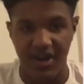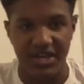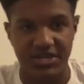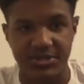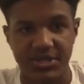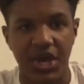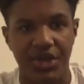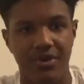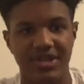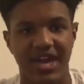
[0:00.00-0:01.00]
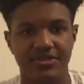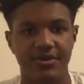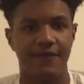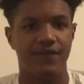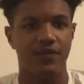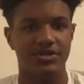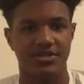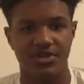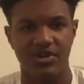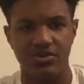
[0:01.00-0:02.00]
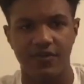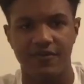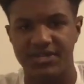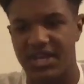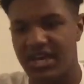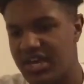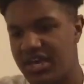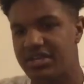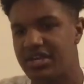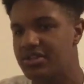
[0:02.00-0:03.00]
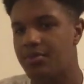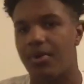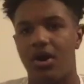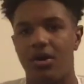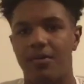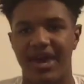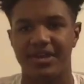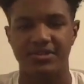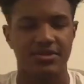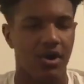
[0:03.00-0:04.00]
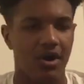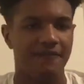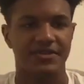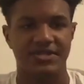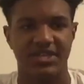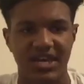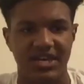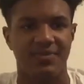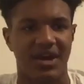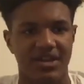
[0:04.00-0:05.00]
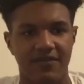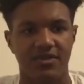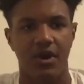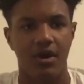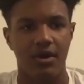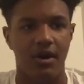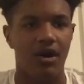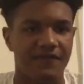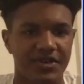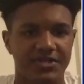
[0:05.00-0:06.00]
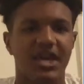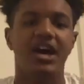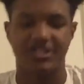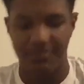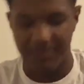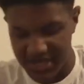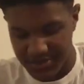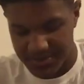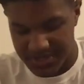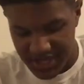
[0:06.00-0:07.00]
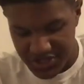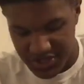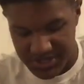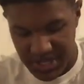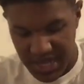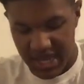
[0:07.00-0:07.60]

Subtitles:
Vikings, you're going to have to force some turnovers and get the ball back into your offense hands by giving the offense some extra possessions.